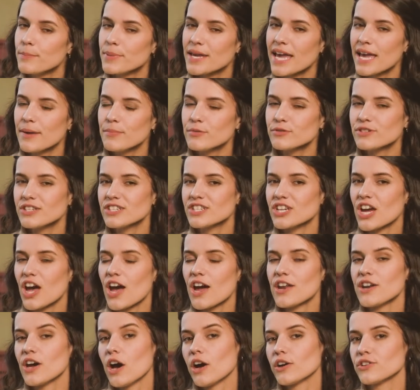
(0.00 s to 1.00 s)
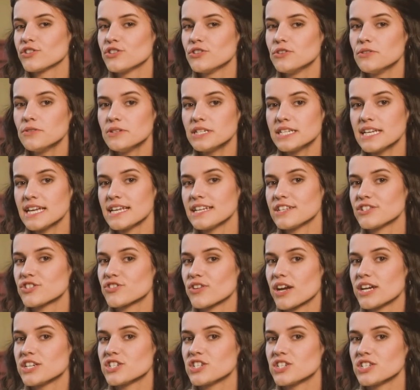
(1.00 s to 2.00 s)
be able to turn our 2D
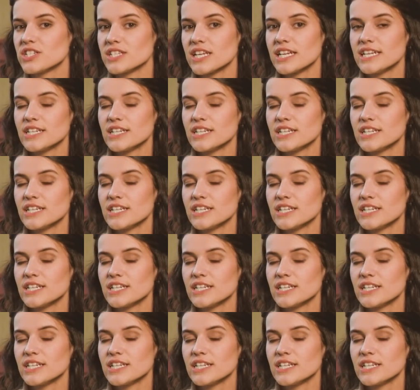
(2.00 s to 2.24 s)
illustrations